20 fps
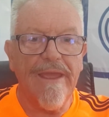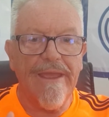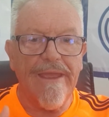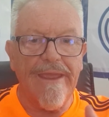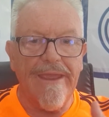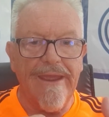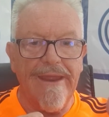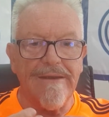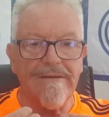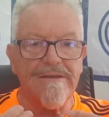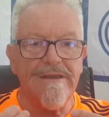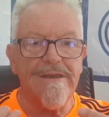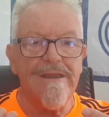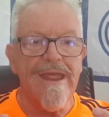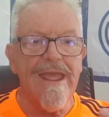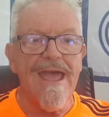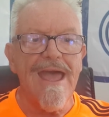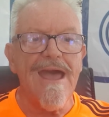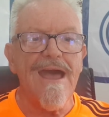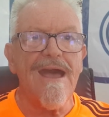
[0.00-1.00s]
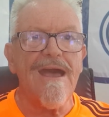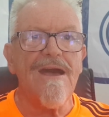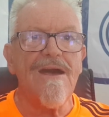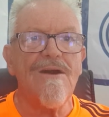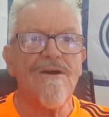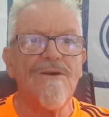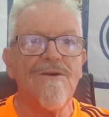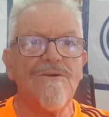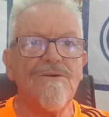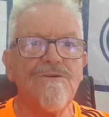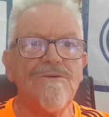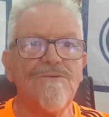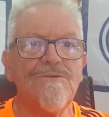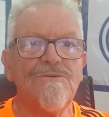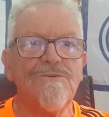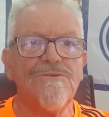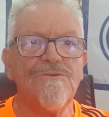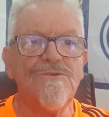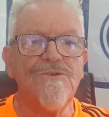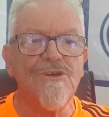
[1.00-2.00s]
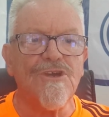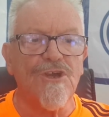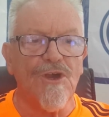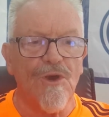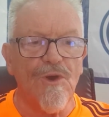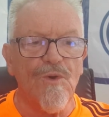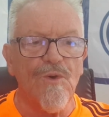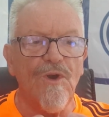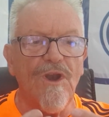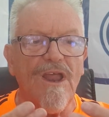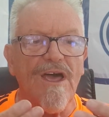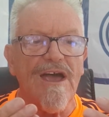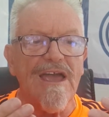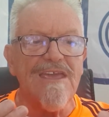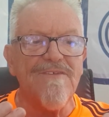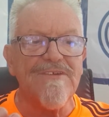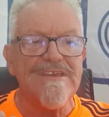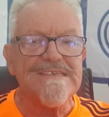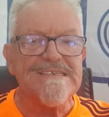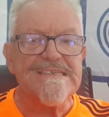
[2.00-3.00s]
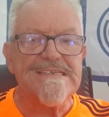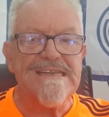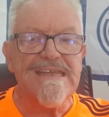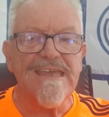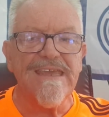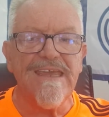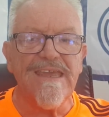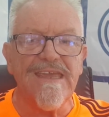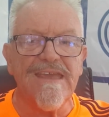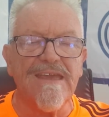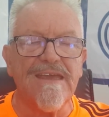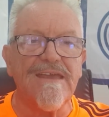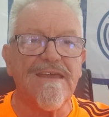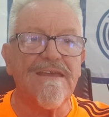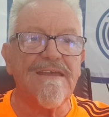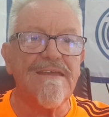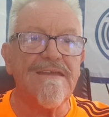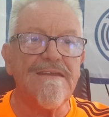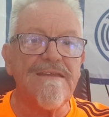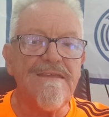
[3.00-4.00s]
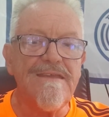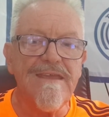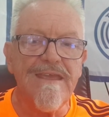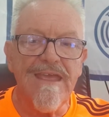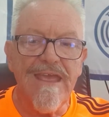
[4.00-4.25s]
And now go live is near,